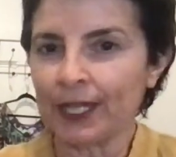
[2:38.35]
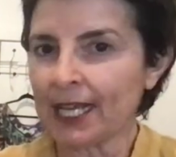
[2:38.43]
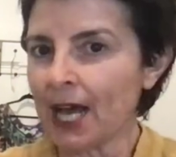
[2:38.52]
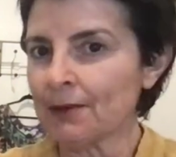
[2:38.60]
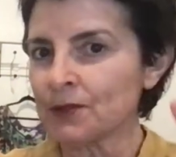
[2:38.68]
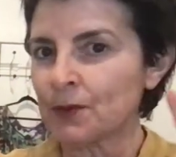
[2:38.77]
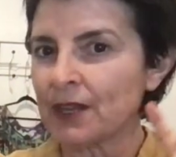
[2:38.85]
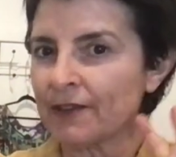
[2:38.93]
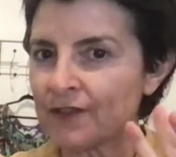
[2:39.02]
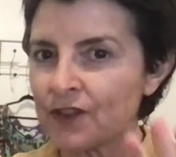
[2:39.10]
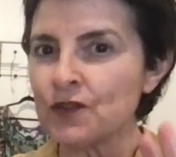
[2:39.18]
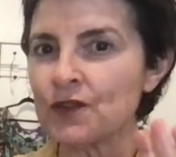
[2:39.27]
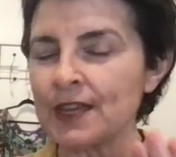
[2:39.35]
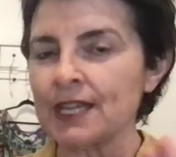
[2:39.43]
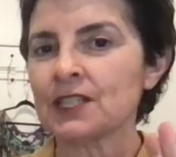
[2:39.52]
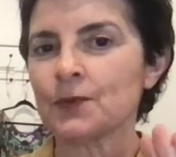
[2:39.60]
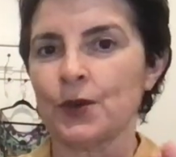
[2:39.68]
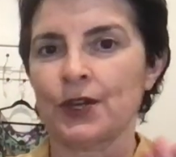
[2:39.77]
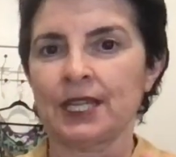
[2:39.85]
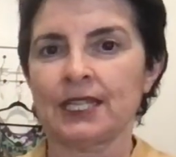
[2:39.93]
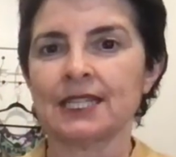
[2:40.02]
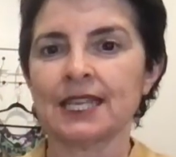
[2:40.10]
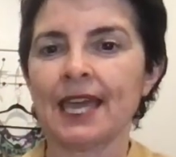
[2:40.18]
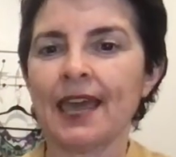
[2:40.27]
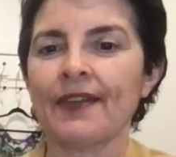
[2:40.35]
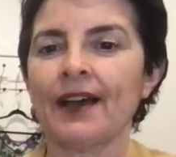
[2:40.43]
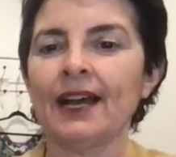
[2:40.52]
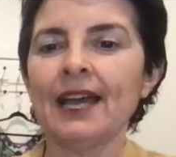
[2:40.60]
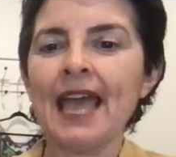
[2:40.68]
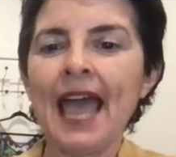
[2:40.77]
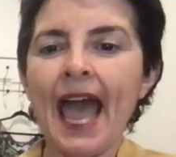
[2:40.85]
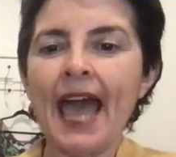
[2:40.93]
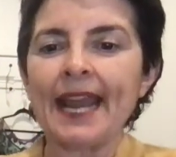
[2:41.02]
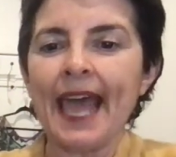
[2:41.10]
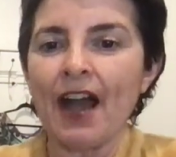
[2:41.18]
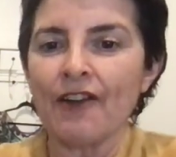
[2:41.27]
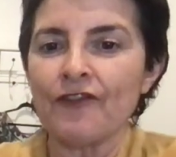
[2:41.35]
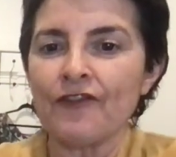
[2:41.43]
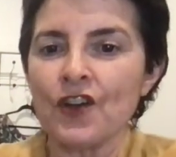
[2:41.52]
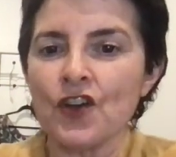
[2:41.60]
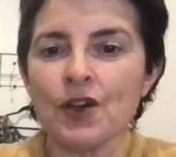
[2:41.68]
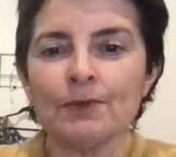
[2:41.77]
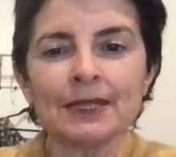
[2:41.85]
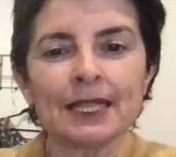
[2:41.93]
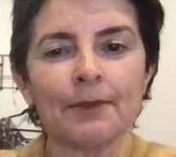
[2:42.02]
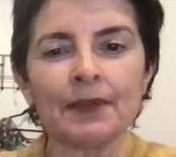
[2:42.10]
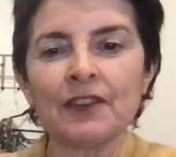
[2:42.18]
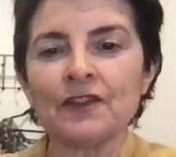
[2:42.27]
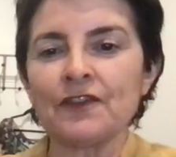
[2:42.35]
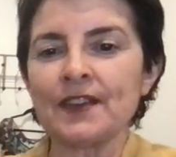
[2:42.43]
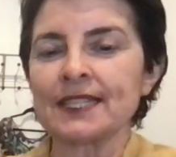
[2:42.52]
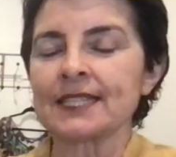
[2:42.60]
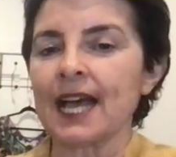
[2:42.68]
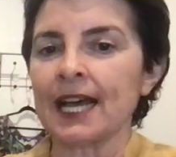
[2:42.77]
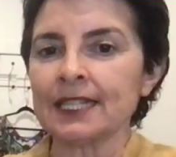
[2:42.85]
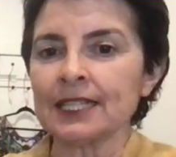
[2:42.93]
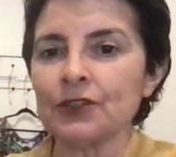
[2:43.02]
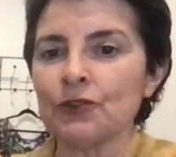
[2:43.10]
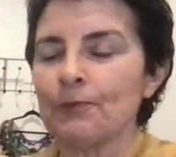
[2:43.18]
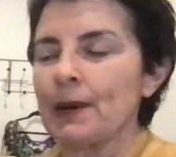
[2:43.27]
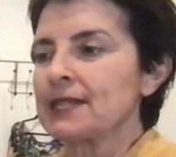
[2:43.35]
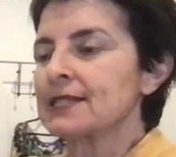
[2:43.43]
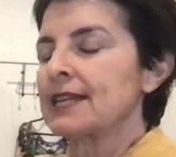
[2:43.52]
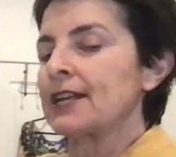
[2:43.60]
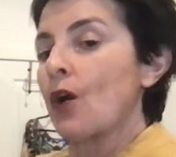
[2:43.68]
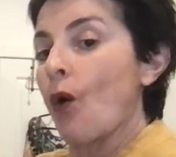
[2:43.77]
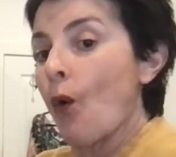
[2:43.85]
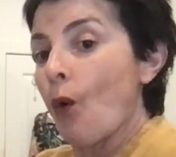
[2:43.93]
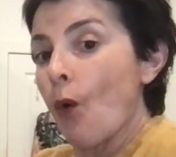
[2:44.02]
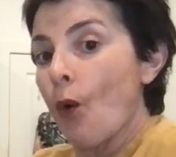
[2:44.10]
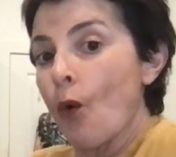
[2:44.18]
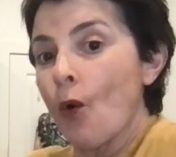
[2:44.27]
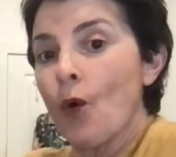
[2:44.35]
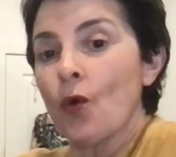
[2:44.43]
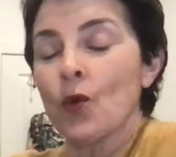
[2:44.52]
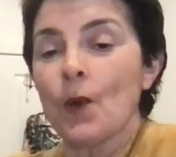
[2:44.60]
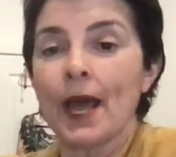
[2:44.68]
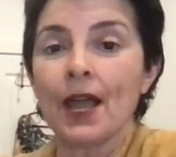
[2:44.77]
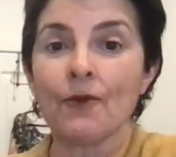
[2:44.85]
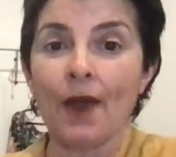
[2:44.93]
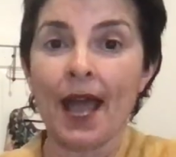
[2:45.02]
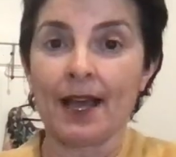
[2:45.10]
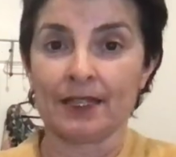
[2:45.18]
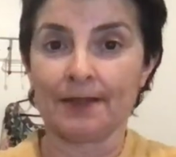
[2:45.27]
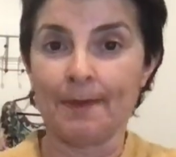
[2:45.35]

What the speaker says: It comes with a few things working together, and how firm something fits under your bust and all the way around.